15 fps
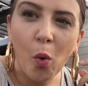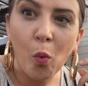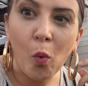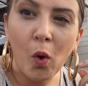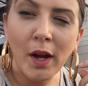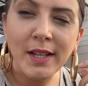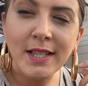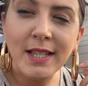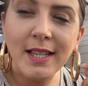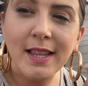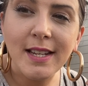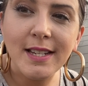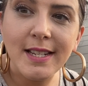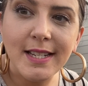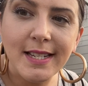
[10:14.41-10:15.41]
What's
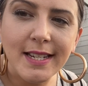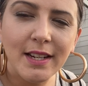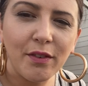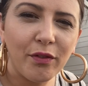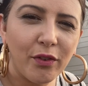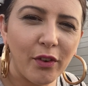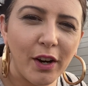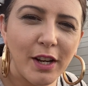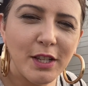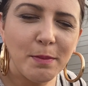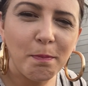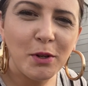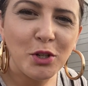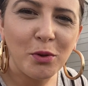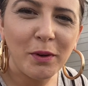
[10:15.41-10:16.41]
the difference
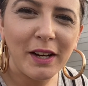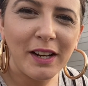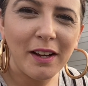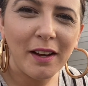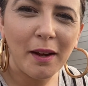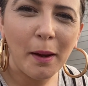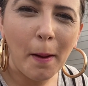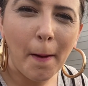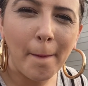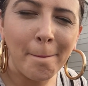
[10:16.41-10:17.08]
between a